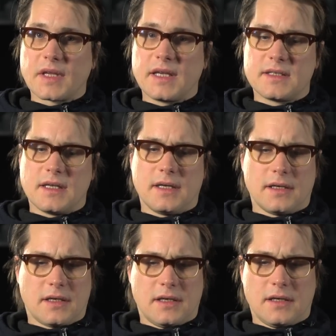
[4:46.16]
is like
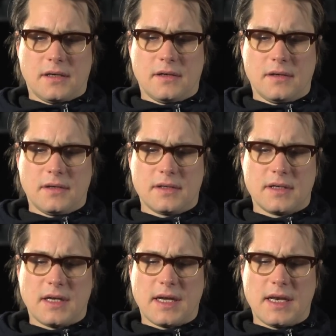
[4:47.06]

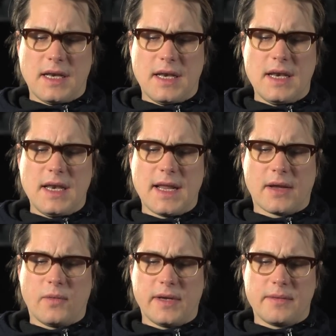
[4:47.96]
it's like
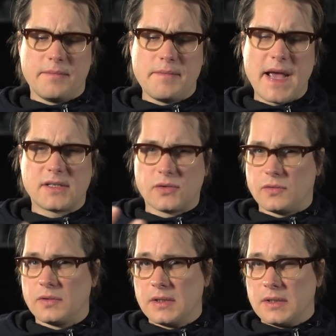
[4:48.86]
liquid
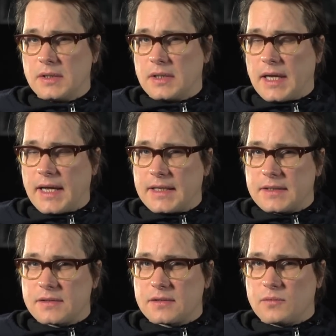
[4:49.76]
metal,
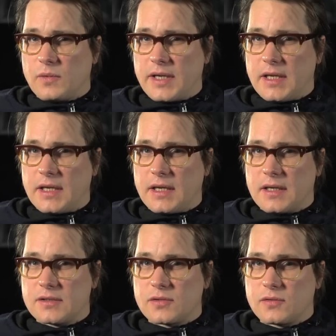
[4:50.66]
and we
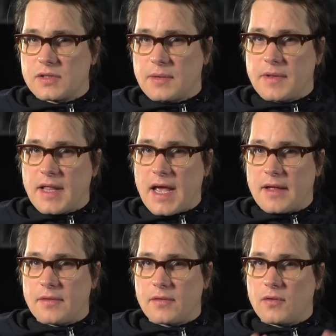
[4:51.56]
saw some of that
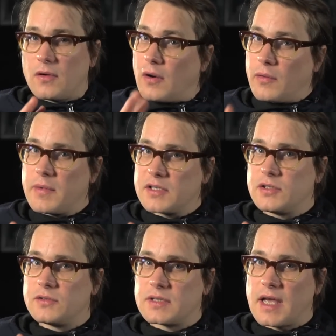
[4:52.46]
and thought, oh, we must
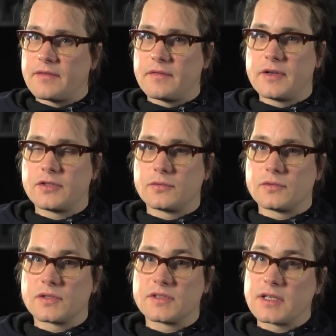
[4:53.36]
use that for
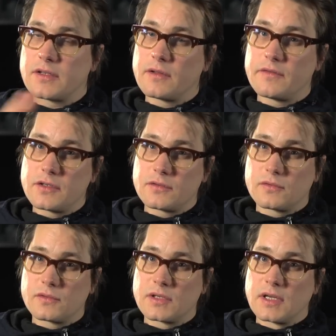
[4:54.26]
visuals, because I do the
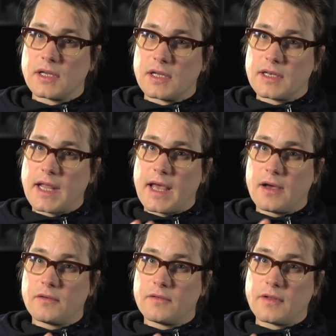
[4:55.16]
visuals
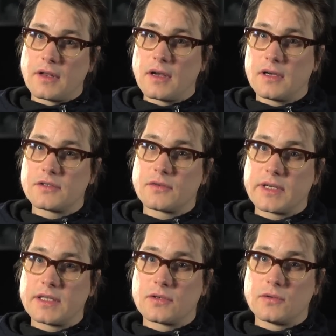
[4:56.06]
now for the last
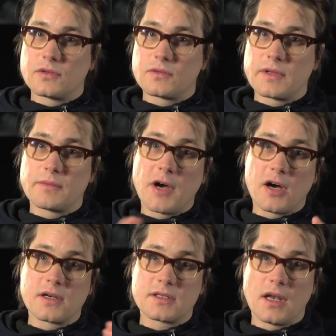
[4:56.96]
3 tours with
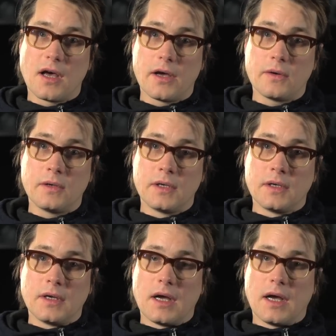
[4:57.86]
Marcus Lyle,
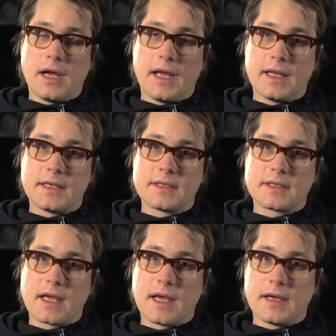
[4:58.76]
and
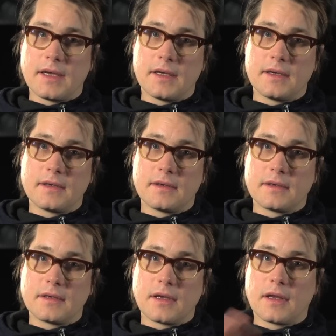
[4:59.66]

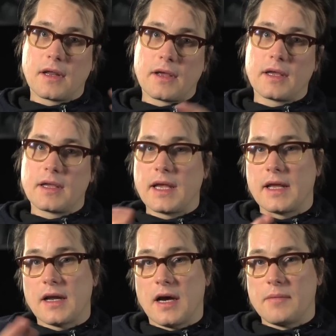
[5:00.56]
he
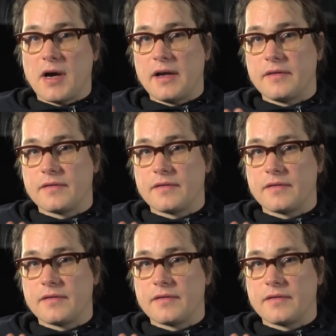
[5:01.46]
and I might